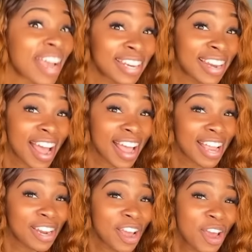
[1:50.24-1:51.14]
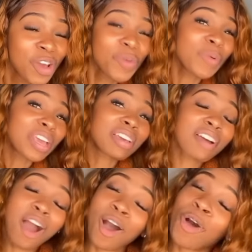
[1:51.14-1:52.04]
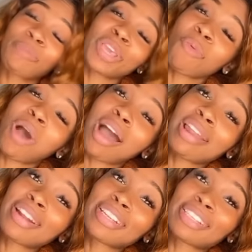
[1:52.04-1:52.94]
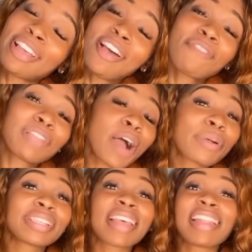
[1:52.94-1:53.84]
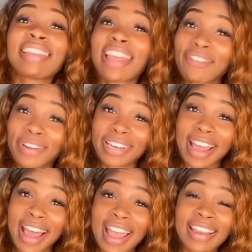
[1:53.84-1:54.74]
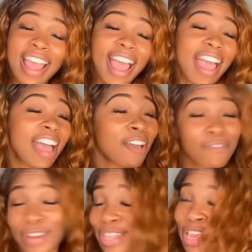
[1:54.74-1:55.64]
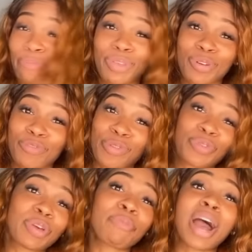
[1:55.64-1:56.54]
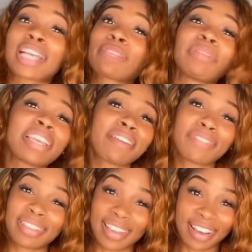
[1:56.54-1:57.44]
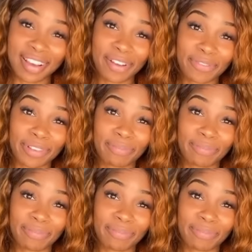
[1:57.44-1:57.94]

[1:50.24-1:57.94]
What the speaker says: Free 99, with calming waters, flowers that never die, and everything beautiful you could possibly ever think